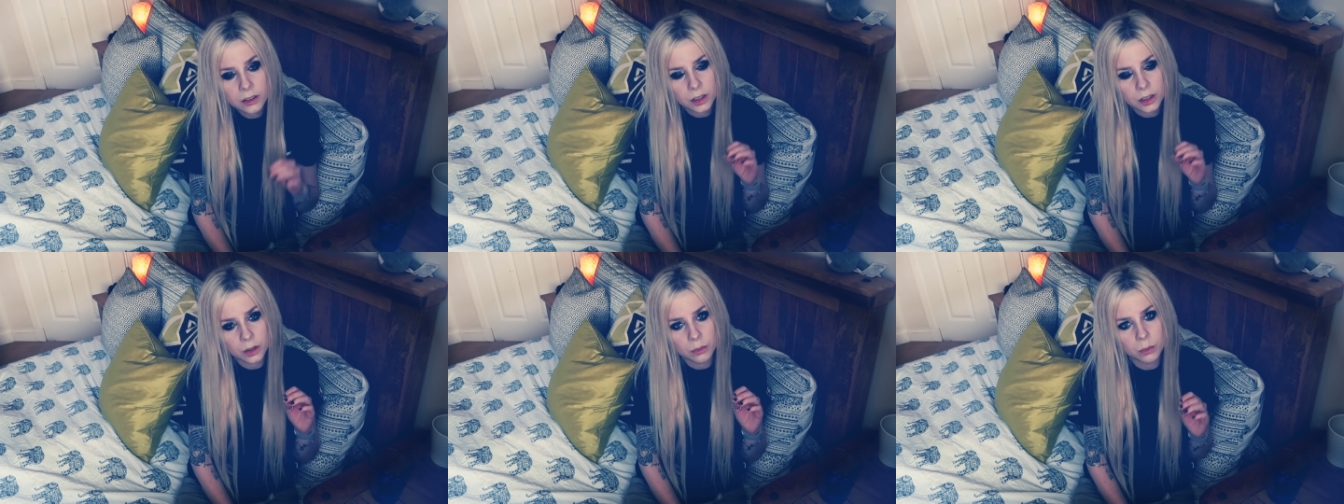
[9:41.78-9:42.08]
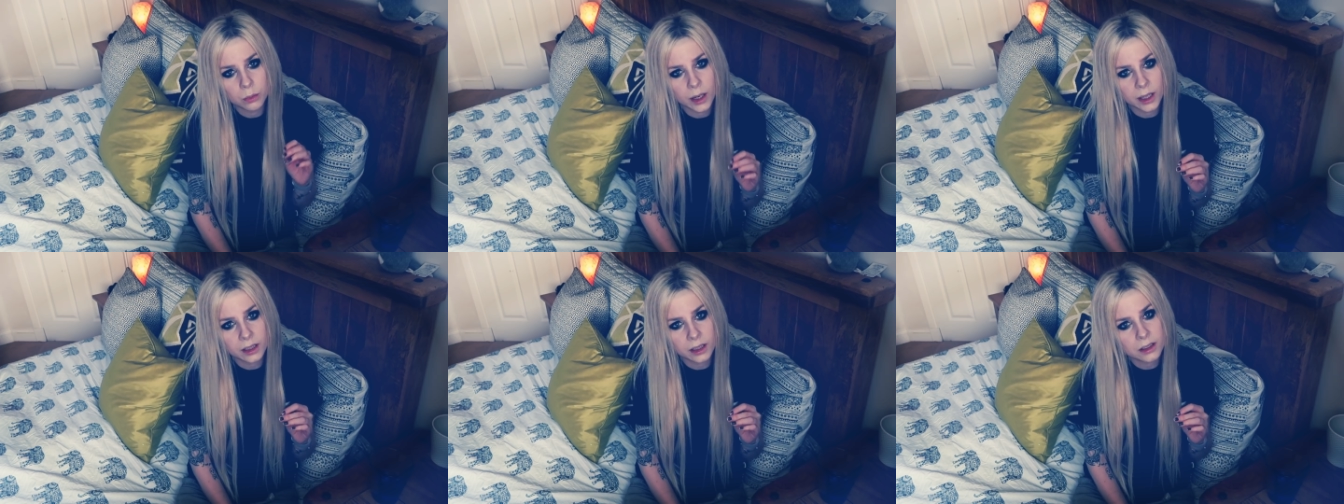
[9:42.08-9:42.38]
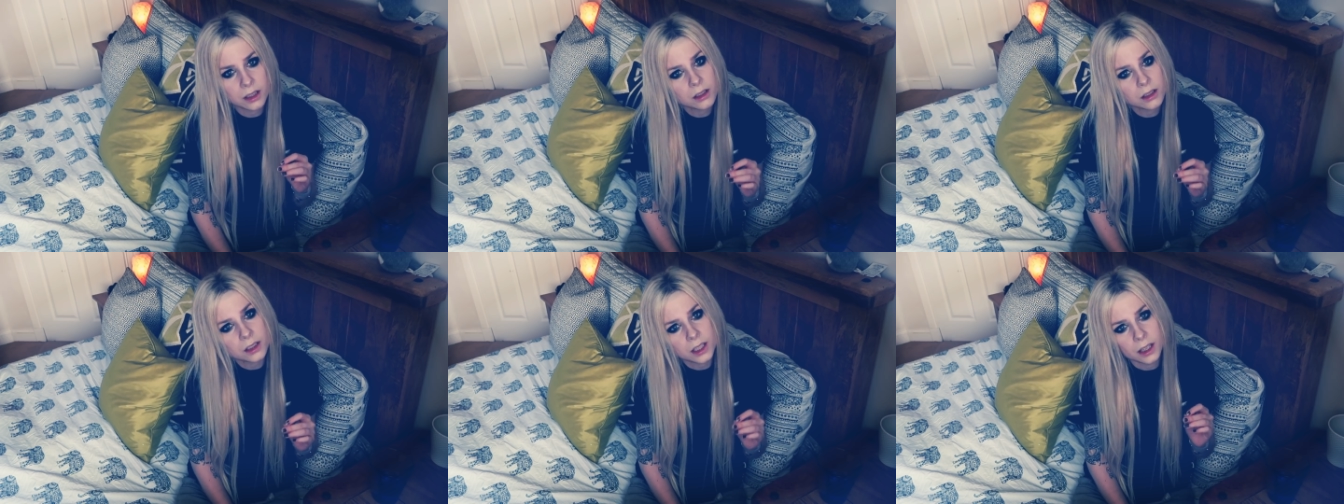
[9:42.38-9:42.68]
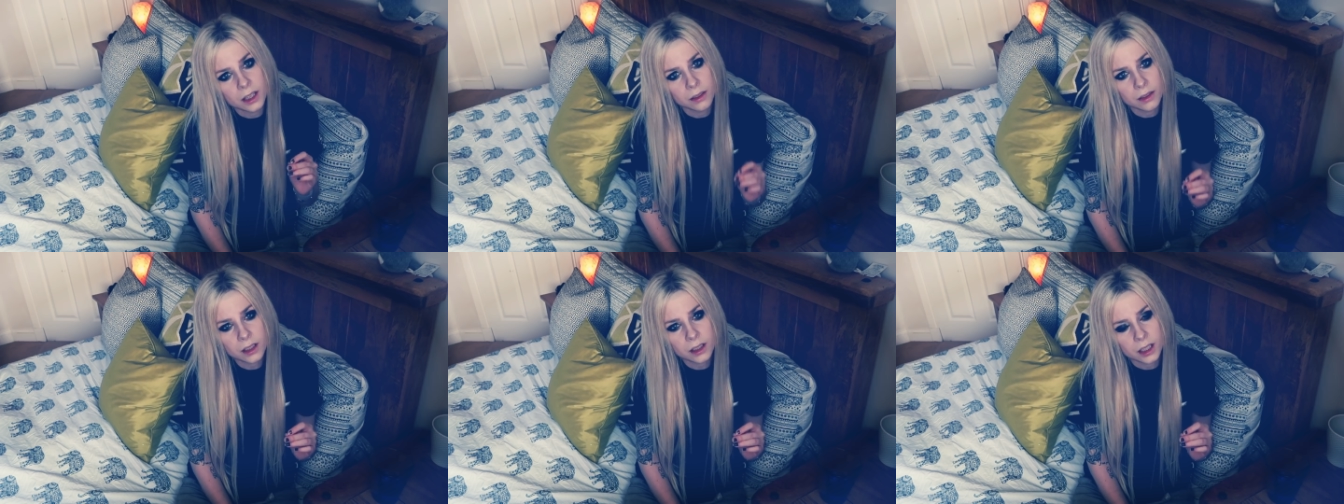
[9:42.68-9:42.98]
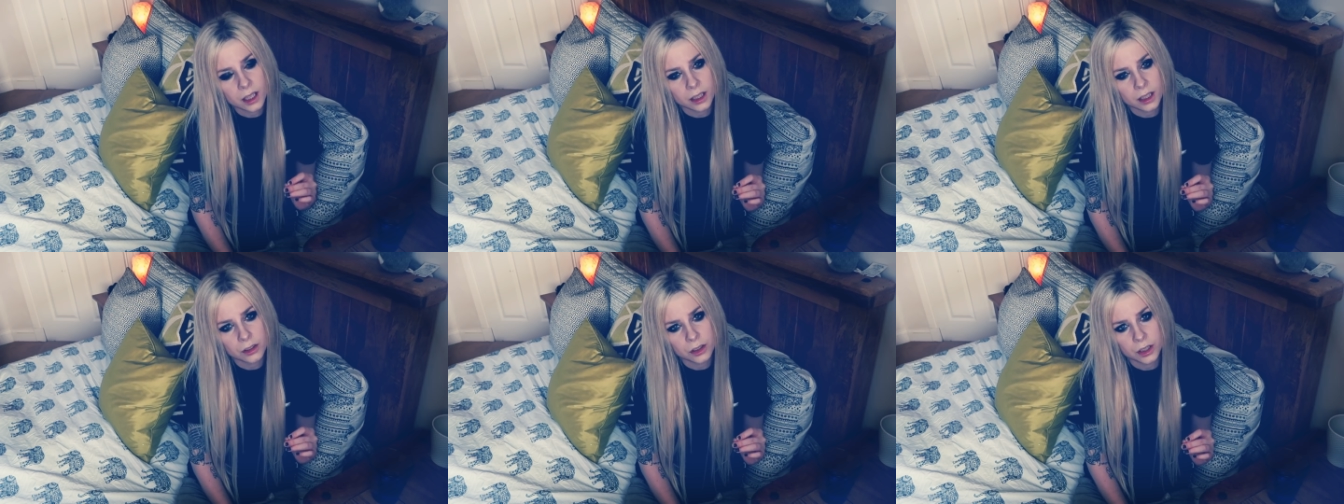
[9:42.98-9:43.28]
She waited in the
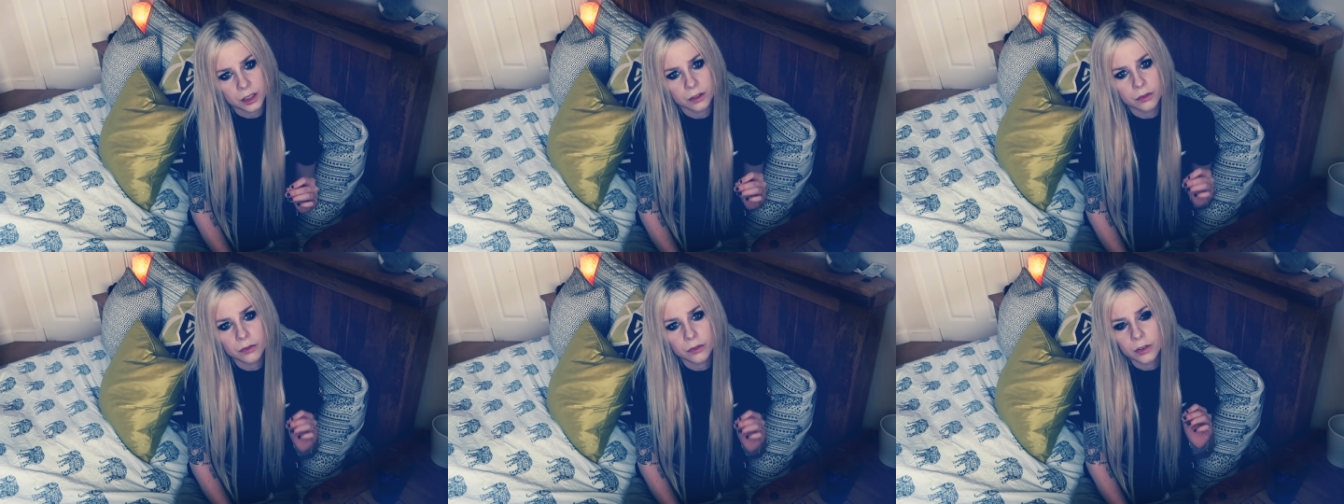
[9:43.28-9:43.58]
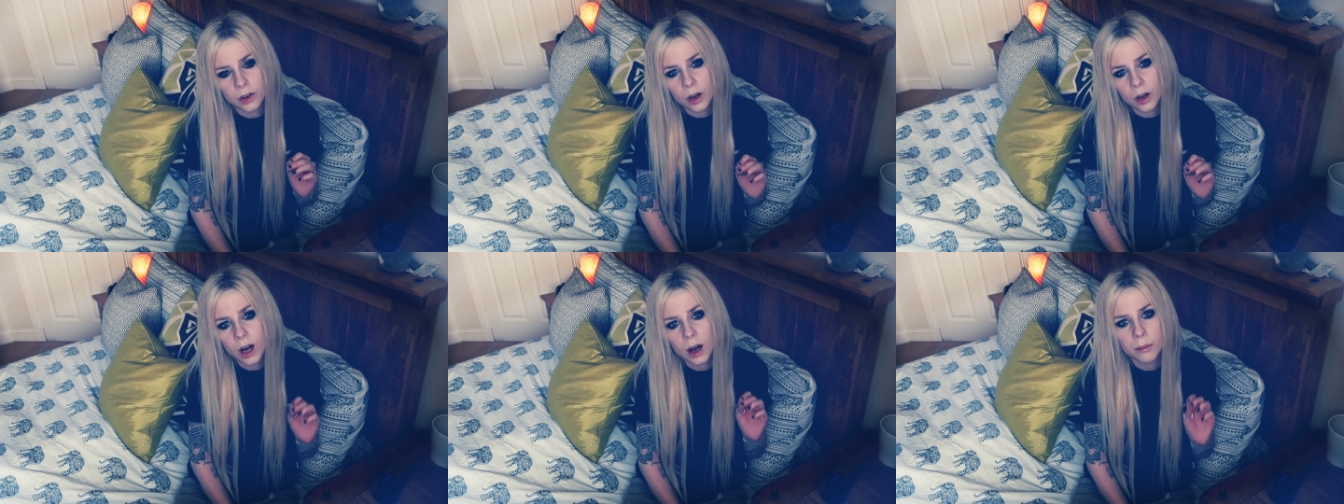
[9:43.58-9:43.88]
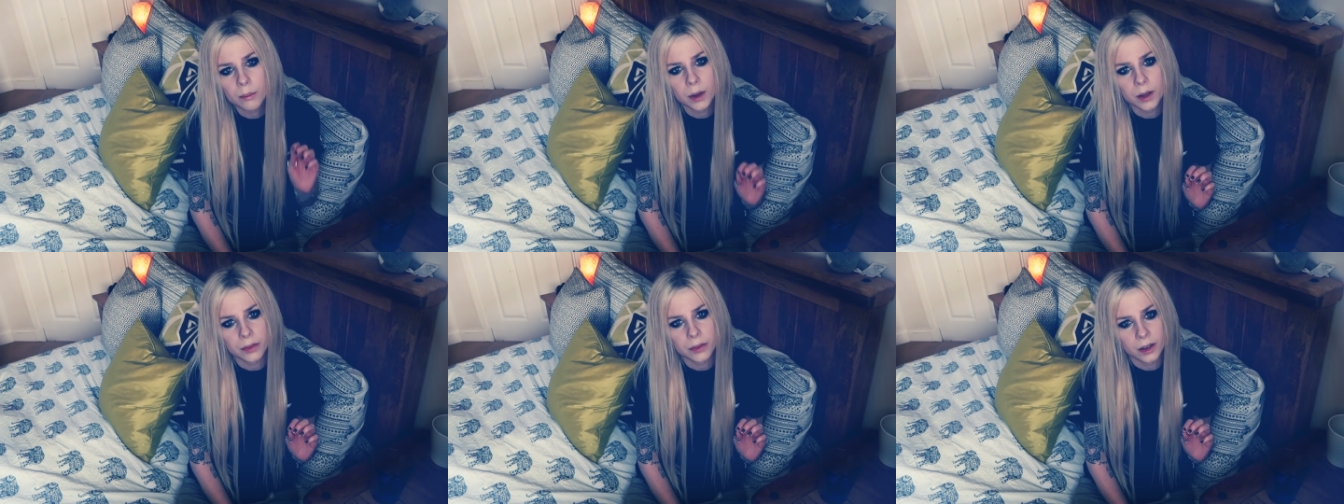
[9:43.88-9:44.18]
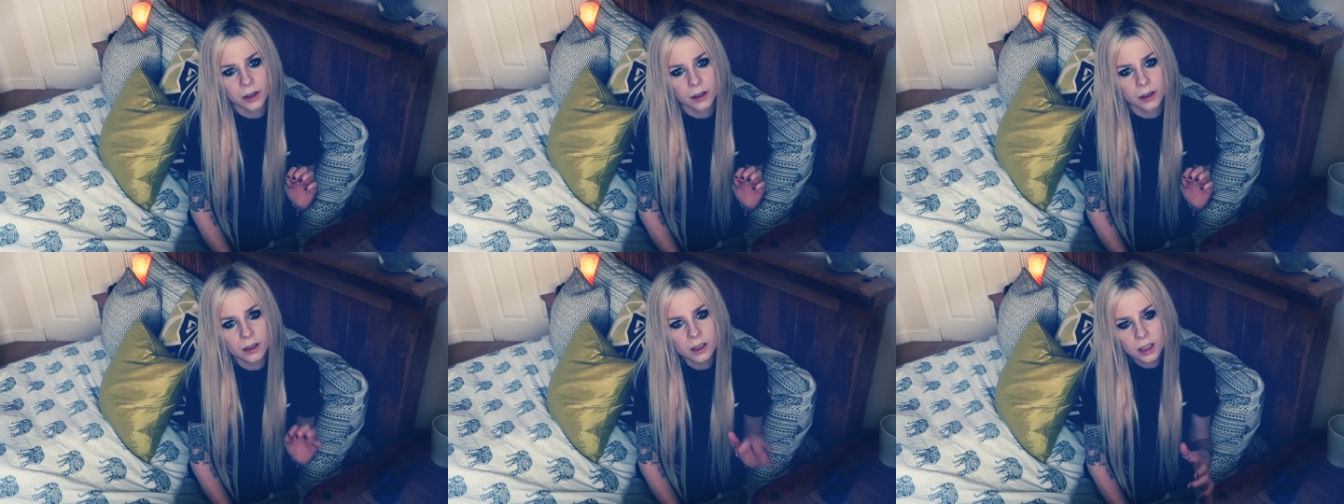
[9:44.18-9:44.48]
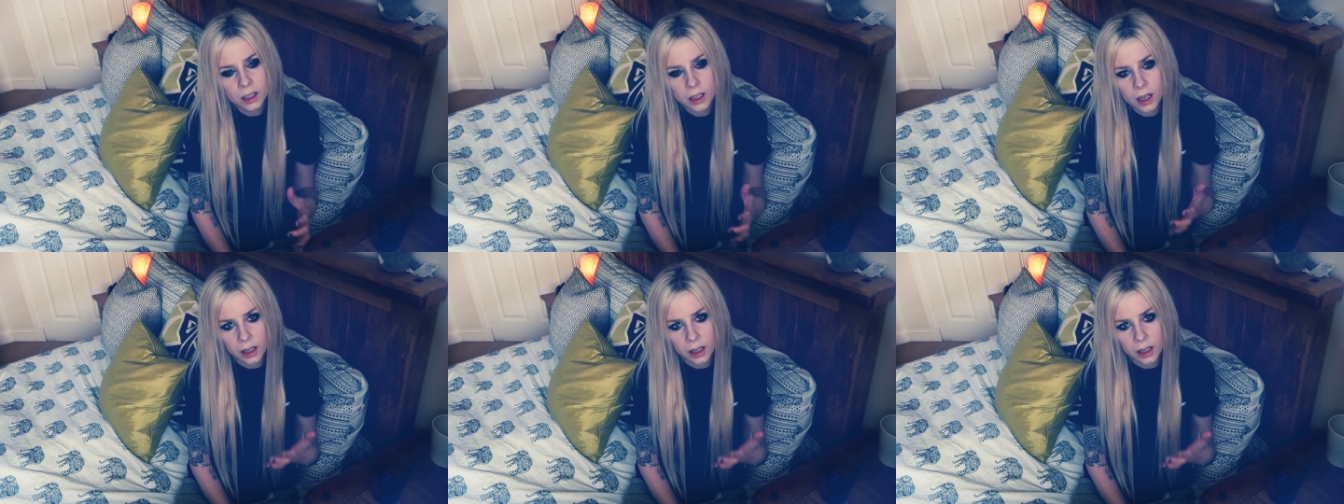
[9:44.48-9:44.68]
kitchen for her mother,